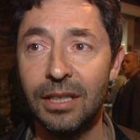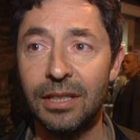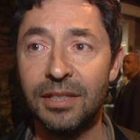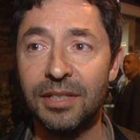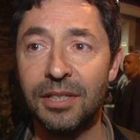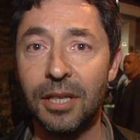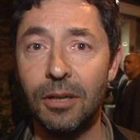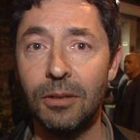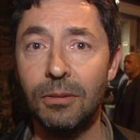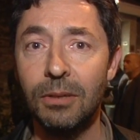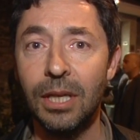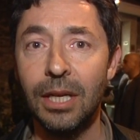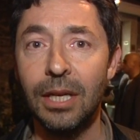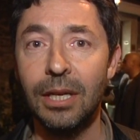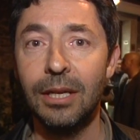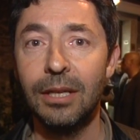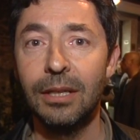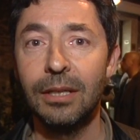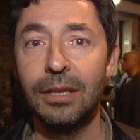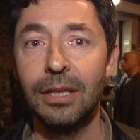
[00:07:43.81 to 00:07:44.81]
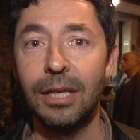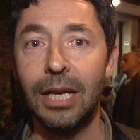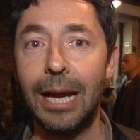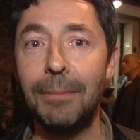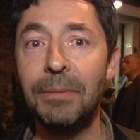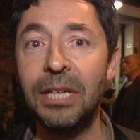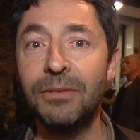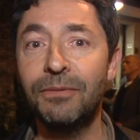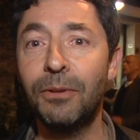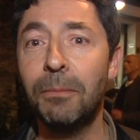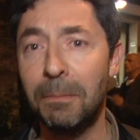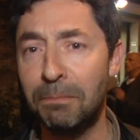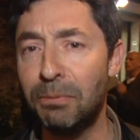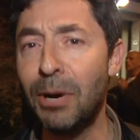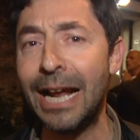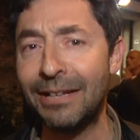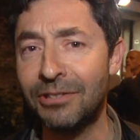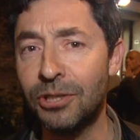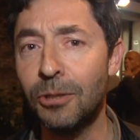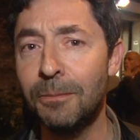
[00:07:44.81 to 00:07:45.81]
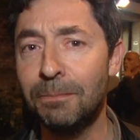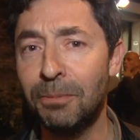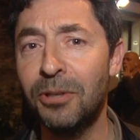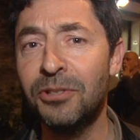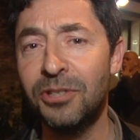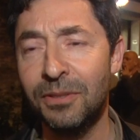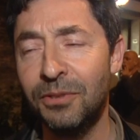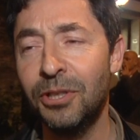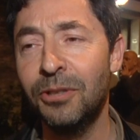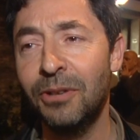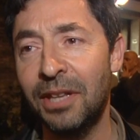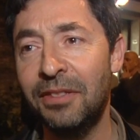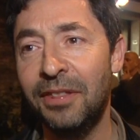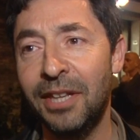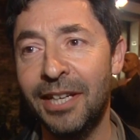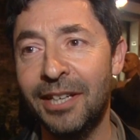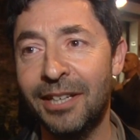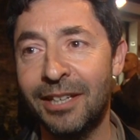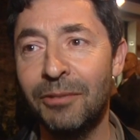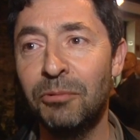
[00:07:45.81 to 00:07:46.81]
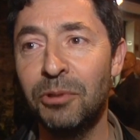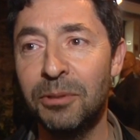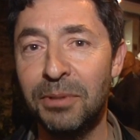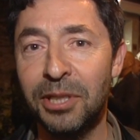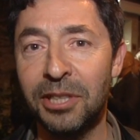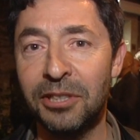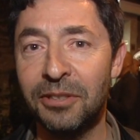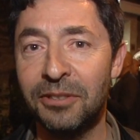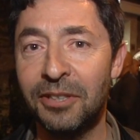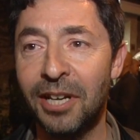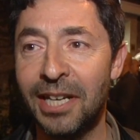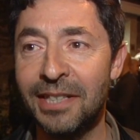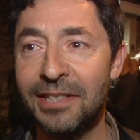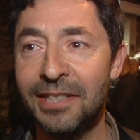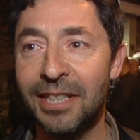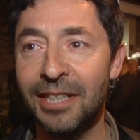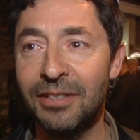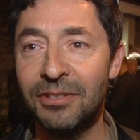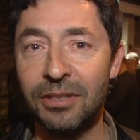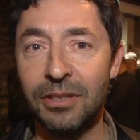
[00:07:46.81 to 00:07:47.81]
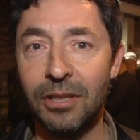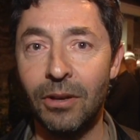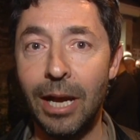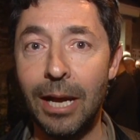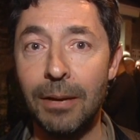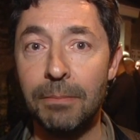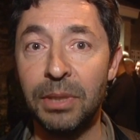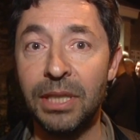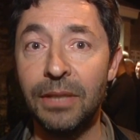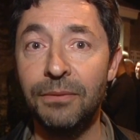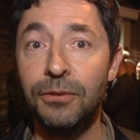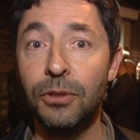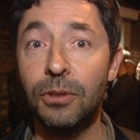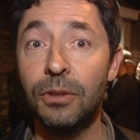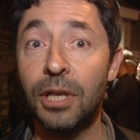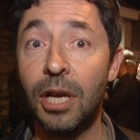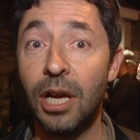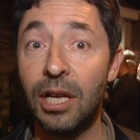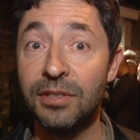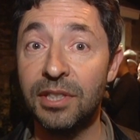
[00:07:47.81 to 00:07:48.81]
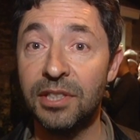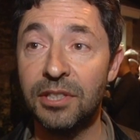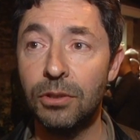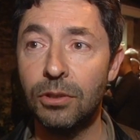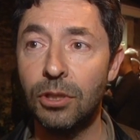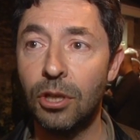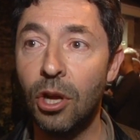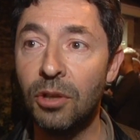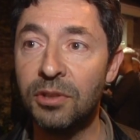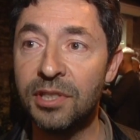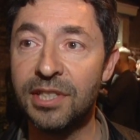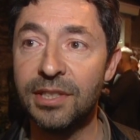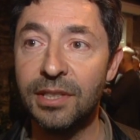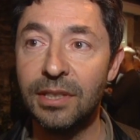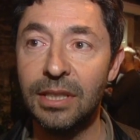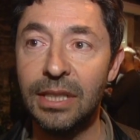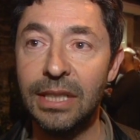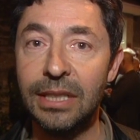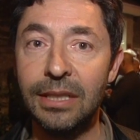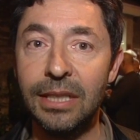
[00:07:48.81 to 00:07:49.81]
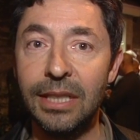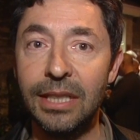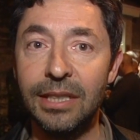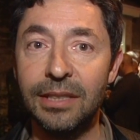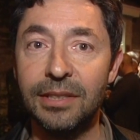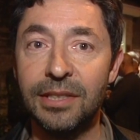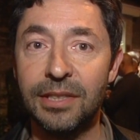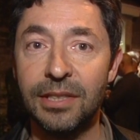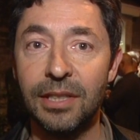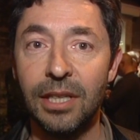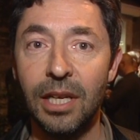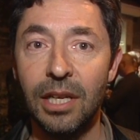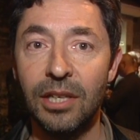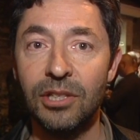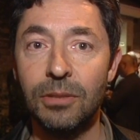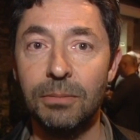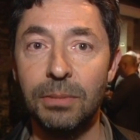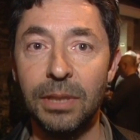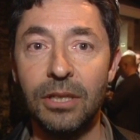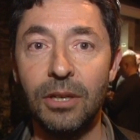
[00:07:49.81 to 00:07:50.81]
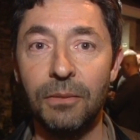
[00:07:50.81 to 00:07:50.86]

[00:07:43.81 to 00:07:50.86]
So, I mean, from a practical point of view, I think it would be a good idea to go out. But if you're an artist who constantly needs to be